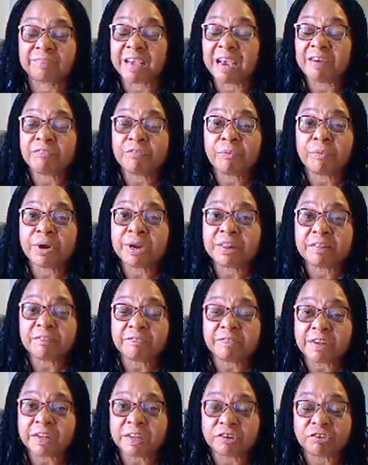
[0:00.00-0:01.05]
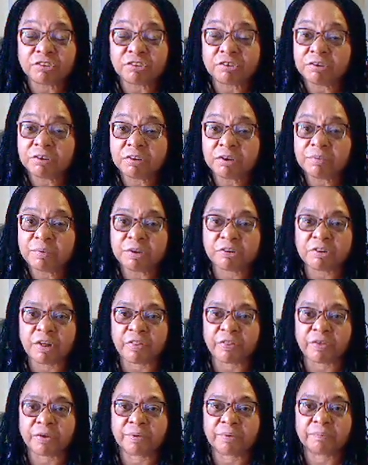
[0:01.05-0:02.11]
Everyone in the village knew each other.